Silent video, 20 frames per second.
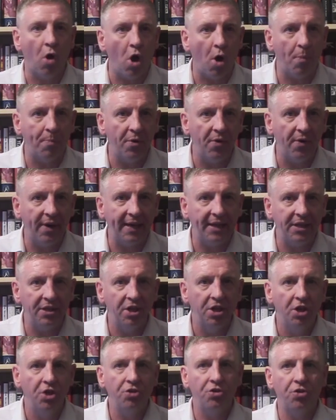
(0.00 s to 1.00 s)
operate,
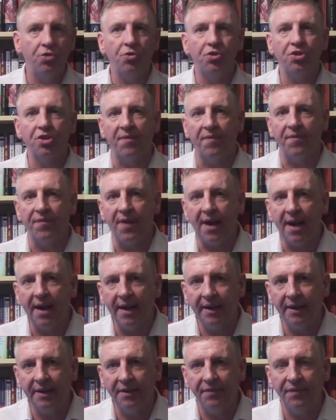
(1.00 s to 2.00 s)
to
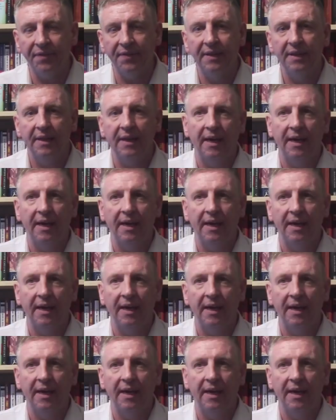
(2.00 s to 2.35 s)
survive,